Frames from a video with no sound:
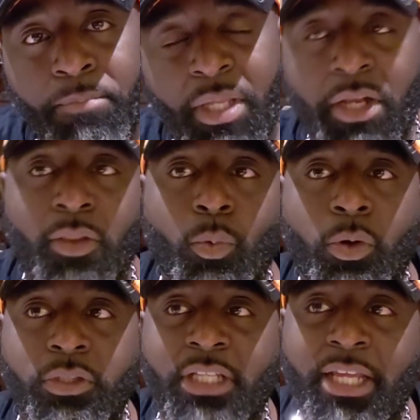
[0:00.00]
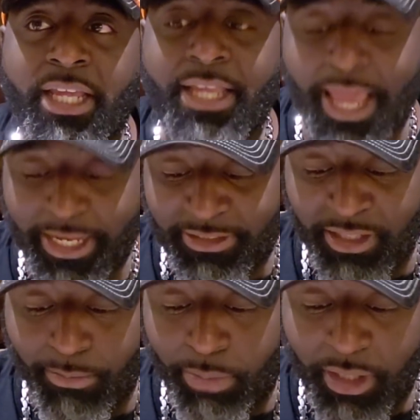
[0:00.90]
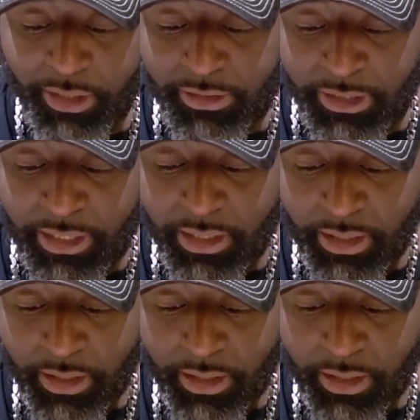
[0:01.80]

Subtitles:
In other words, he gains the ability